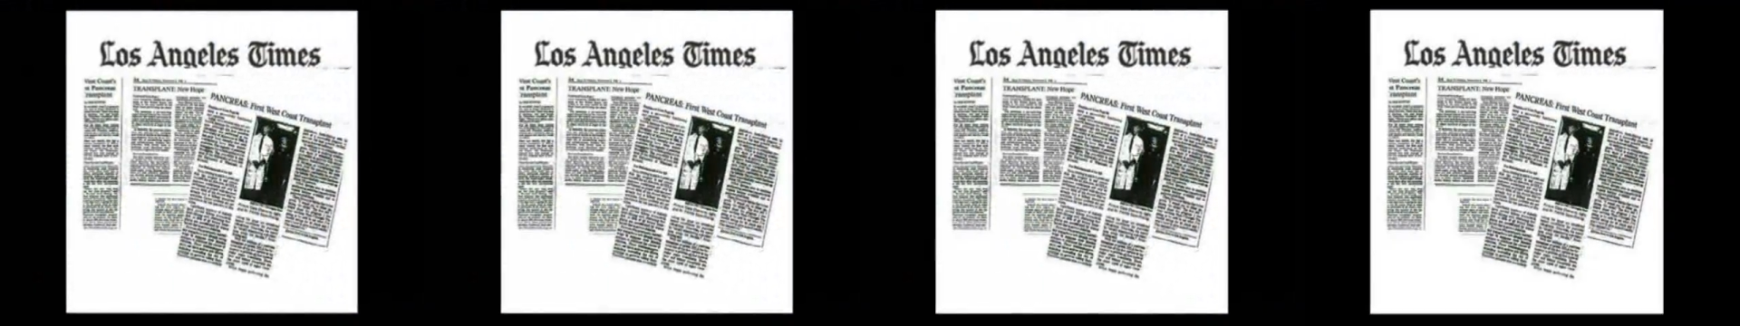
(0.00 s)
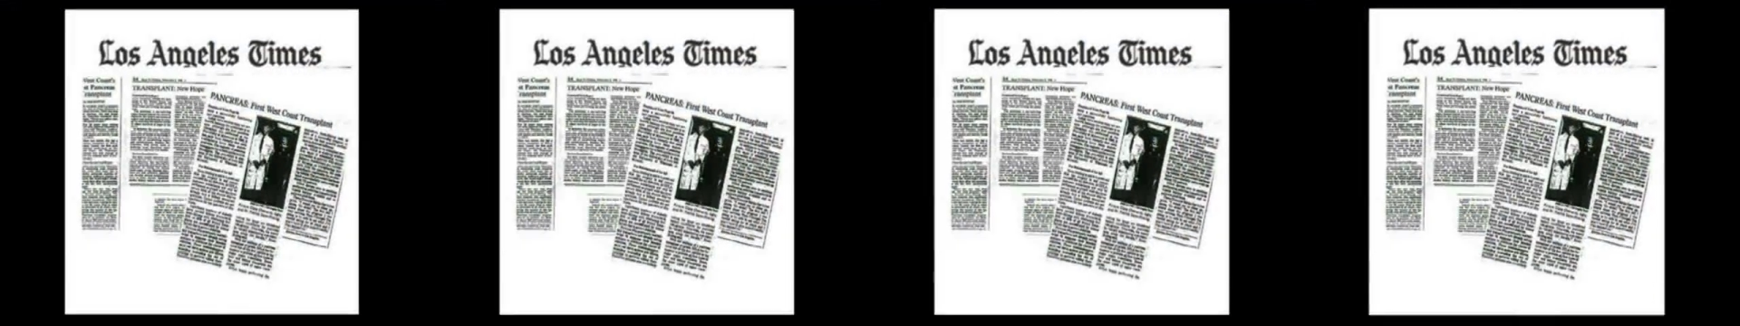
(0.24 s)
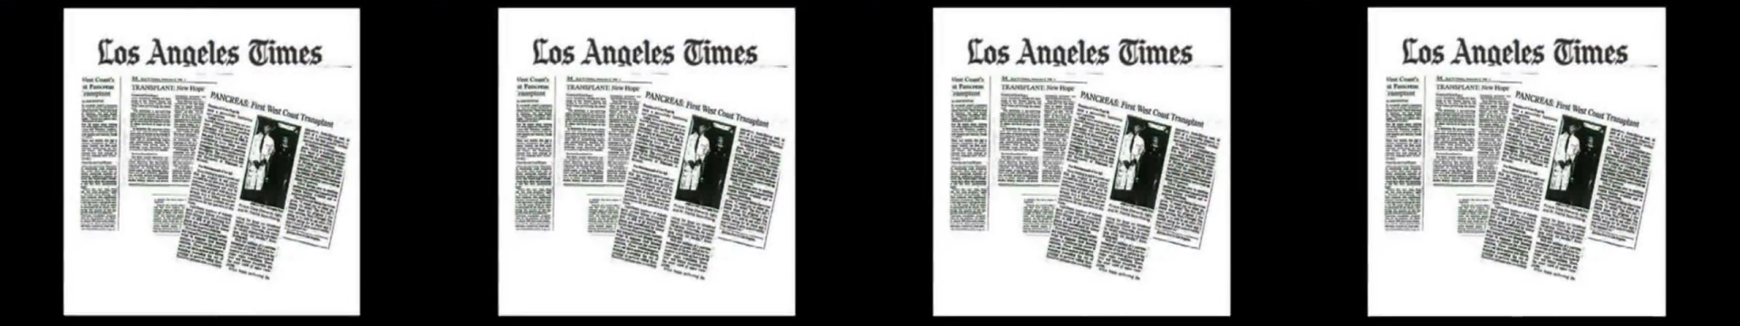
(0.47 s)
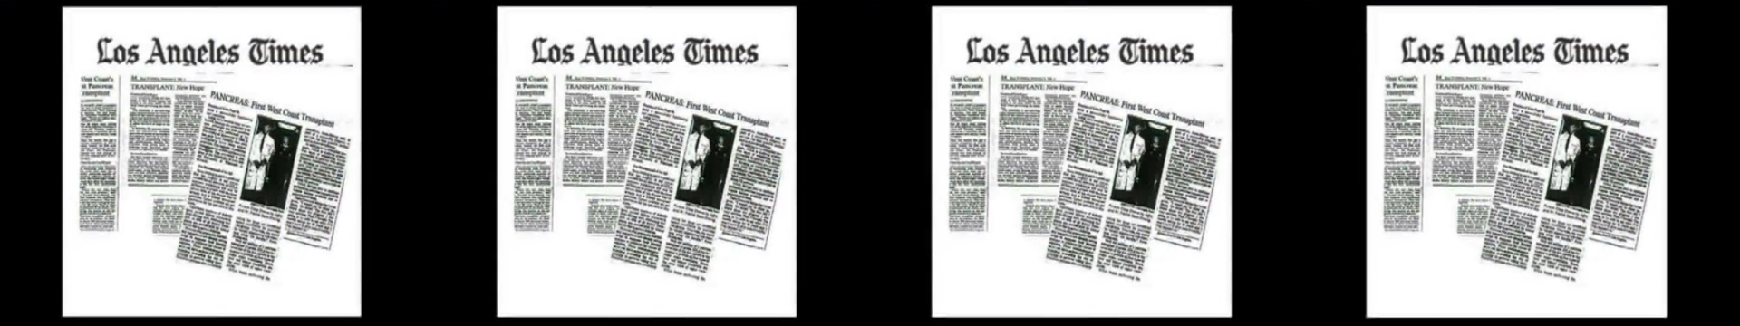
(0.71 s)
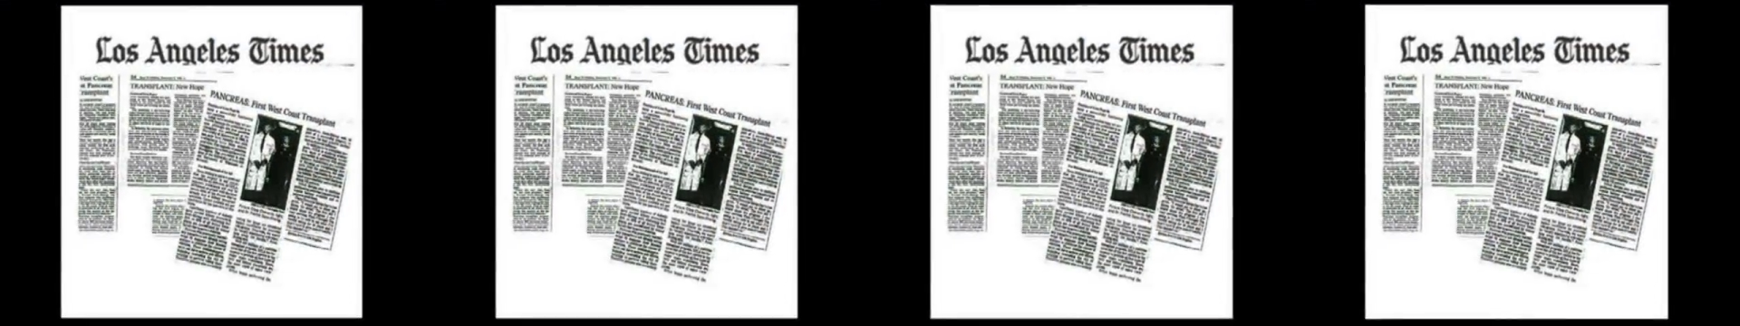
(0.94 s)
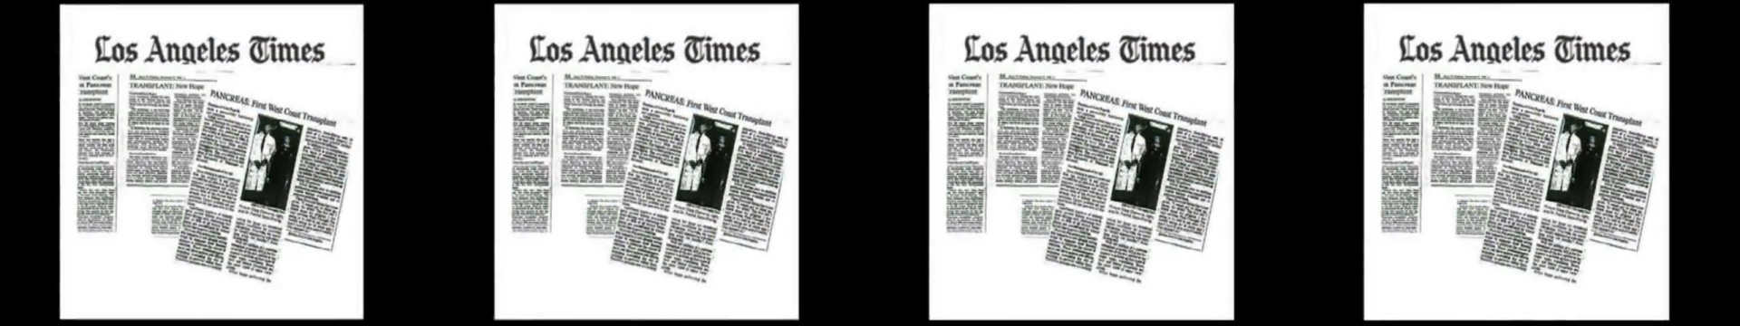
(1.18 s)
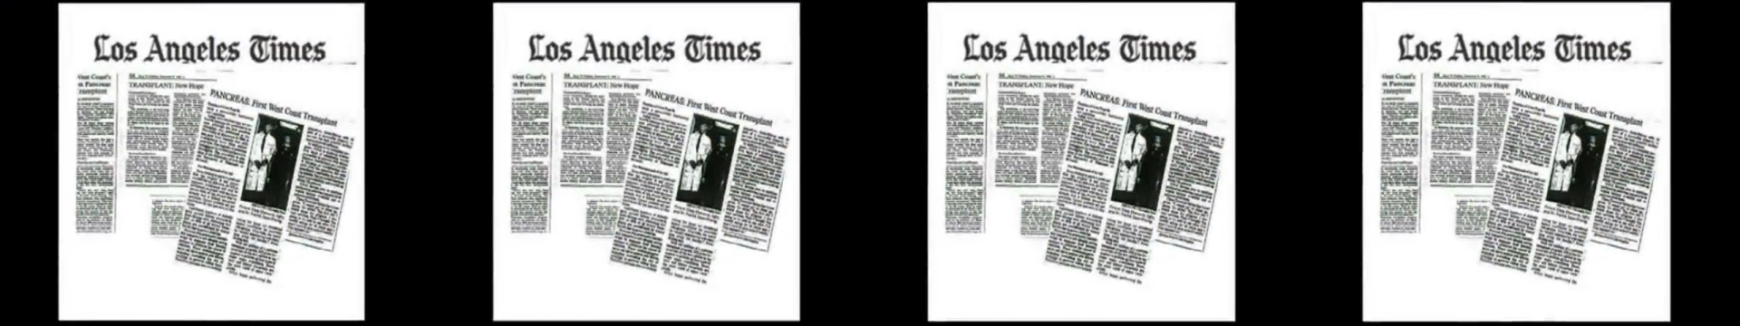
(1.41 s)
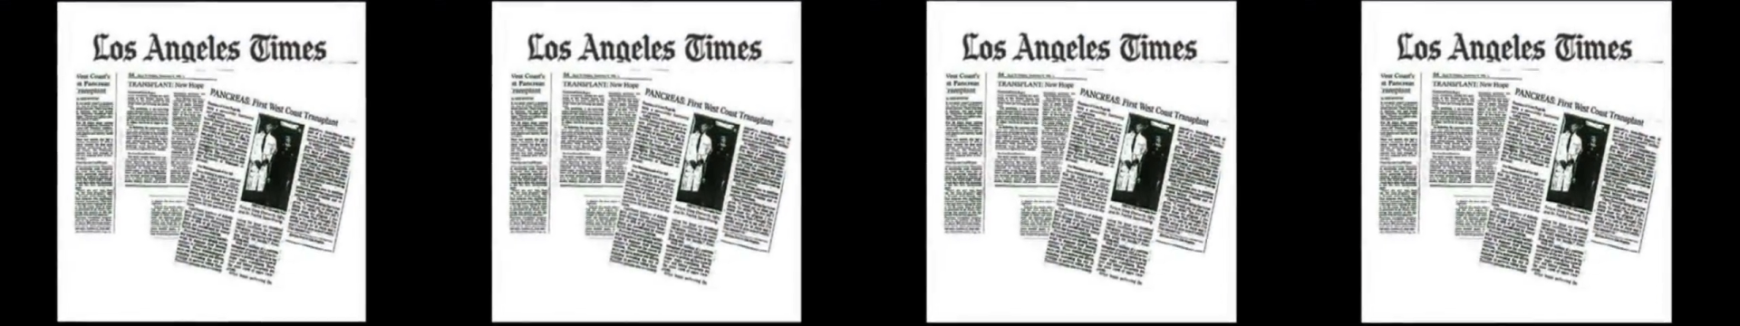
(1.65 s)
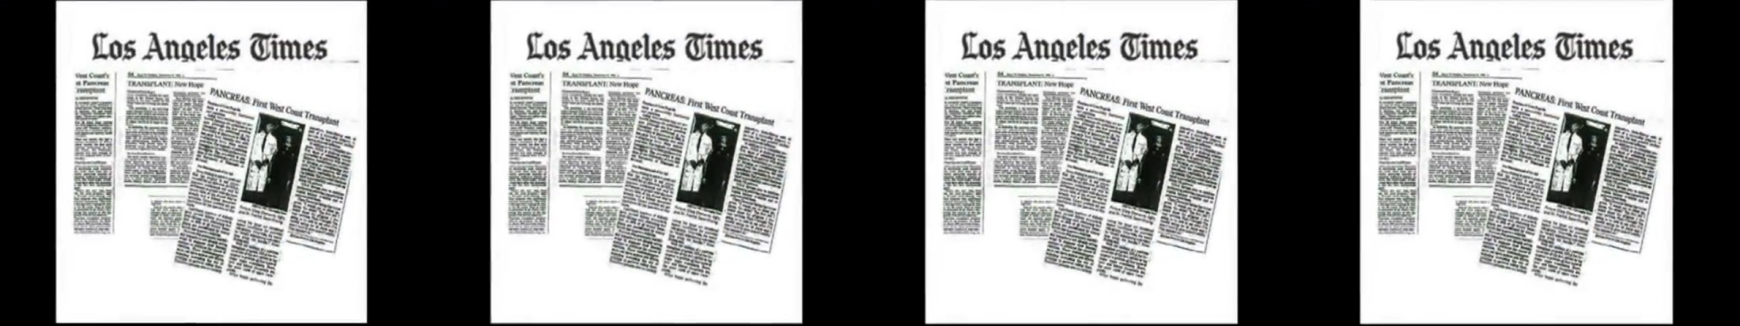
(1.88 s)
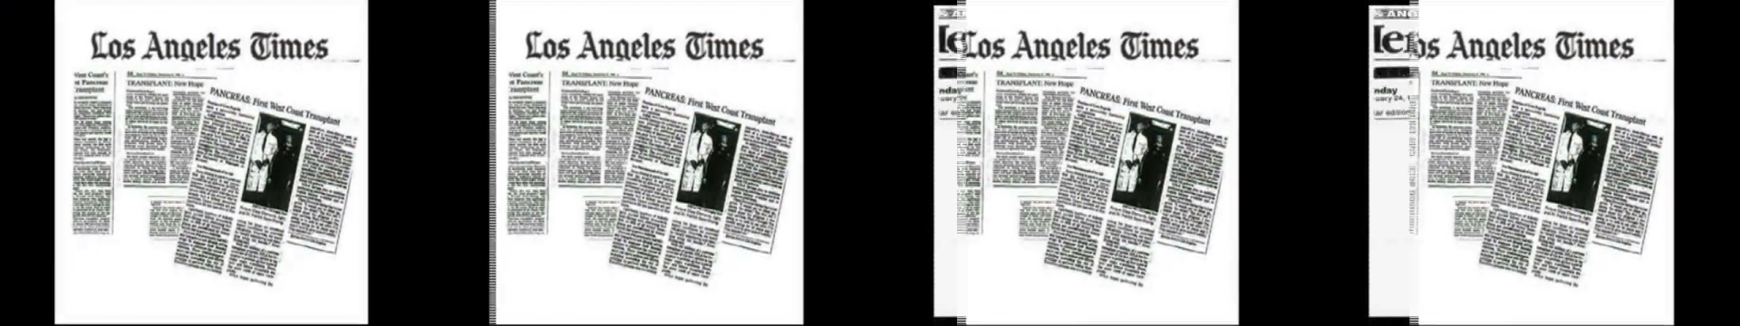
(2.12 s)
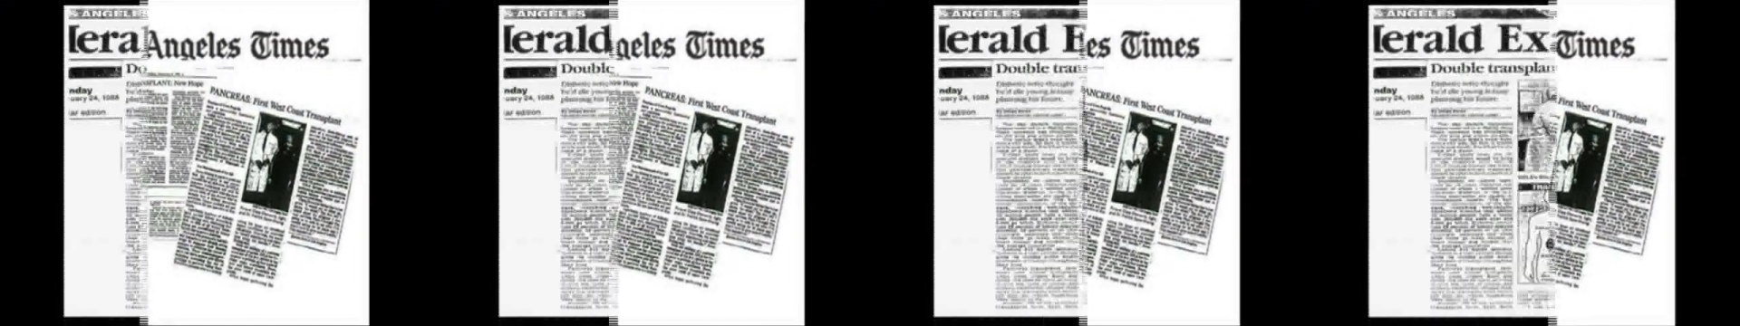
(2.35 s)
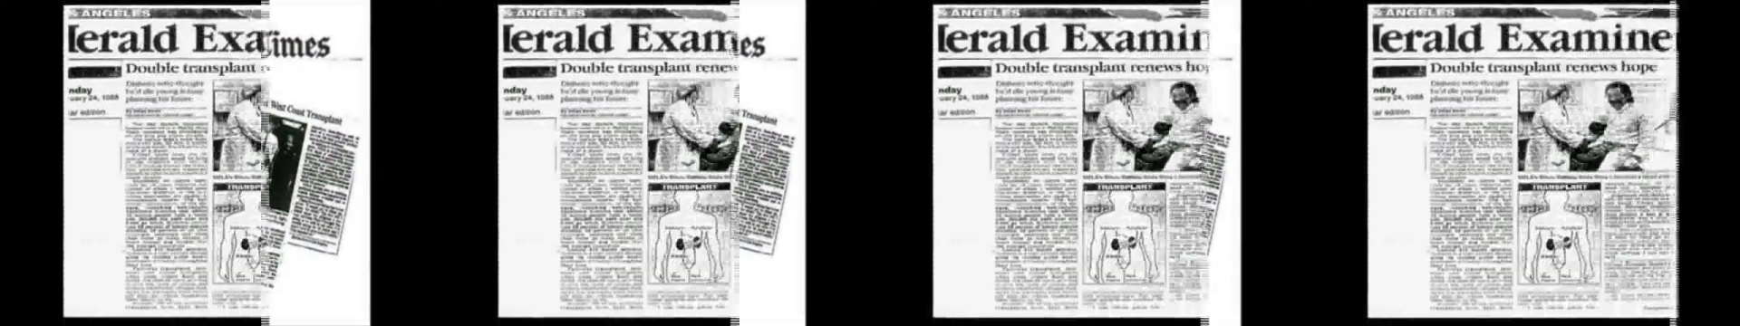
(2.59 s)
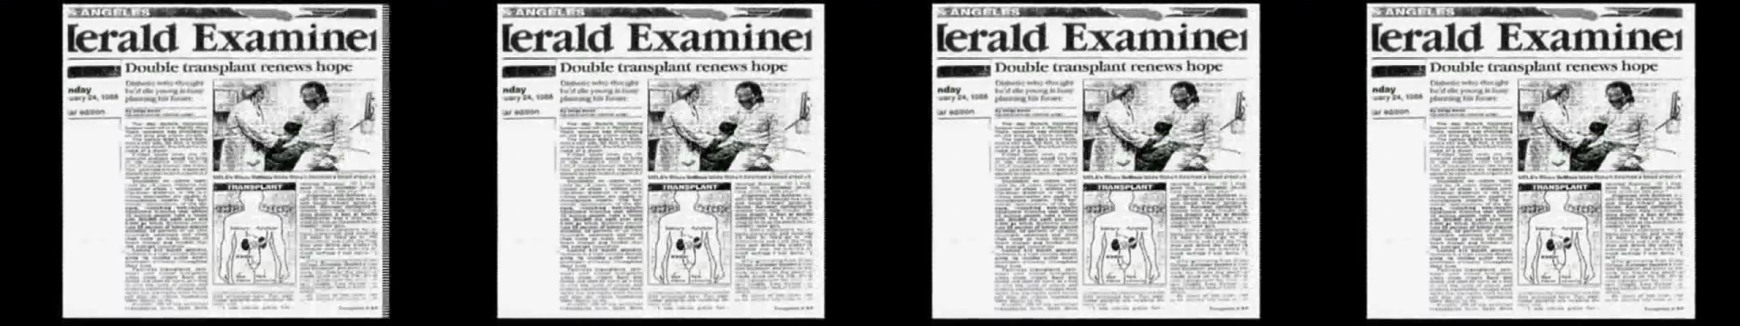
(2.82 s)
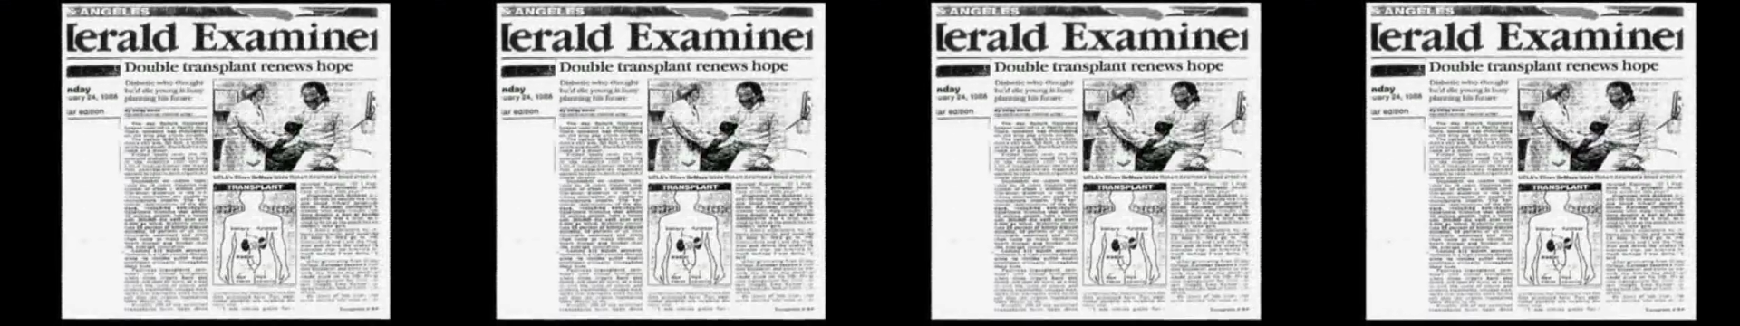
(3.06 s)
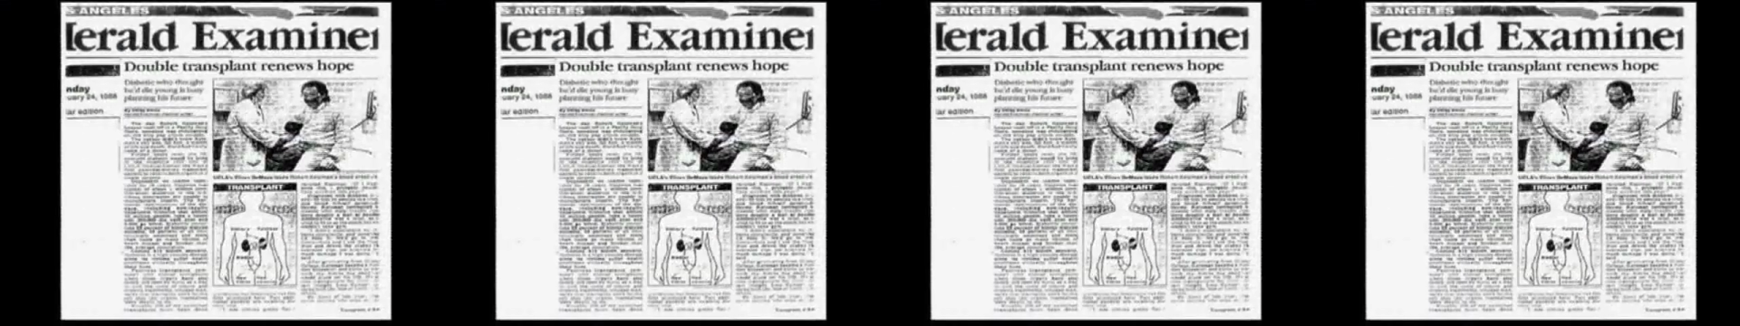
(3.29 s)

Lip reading: [unreadable: no face in view]